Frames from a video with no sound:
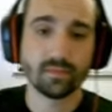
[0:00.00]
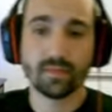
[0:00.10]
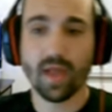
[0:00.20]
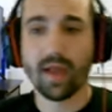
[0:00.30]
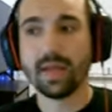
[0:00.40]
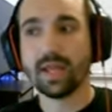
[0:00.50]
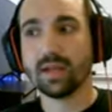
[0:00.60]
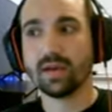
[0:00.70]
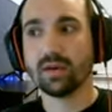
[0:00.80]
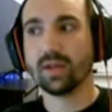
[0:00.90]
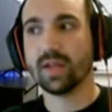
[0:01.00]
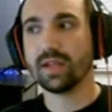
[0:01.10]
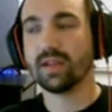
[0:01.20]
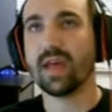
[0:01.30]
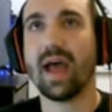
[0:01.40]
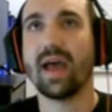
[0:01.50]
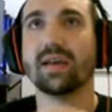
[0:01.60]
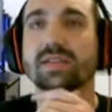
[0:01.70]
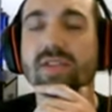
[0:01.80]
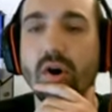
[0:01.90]
I mean,
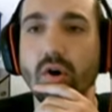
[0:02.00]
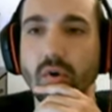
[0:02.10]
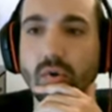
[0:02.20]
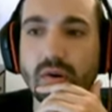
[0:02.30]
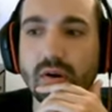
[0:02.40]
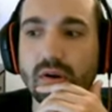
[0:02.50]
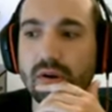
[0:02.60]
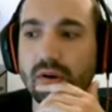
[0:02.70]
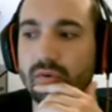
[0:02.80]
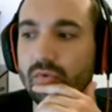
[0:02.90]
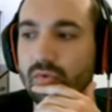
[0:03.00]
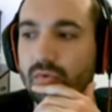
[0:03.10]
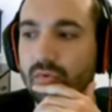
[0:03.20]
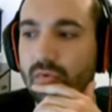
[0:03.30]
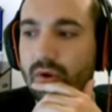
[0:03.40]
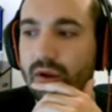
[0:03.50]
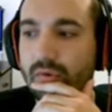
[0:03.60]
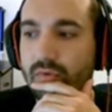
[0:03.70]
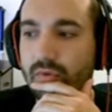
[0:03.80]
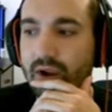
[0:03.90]
so
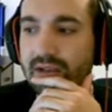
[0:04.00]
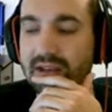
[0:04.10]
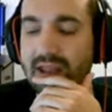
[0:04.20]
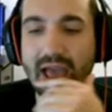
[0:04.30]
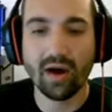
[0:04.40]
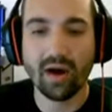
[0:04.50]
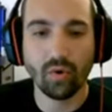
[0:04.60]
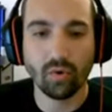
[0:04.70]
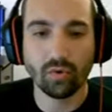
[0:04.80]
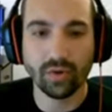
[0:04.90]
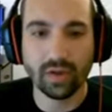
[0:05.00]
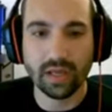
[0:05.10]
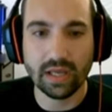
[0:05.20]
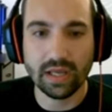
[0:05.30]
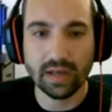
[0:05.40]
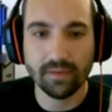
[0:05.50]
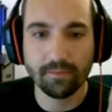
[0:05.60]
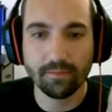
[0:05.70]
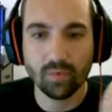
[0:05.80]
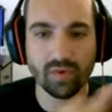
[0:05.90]
right now only
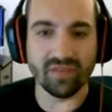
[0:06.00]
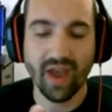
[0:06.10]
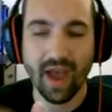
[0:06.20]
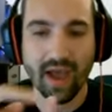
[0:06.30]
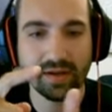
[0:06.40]
we've had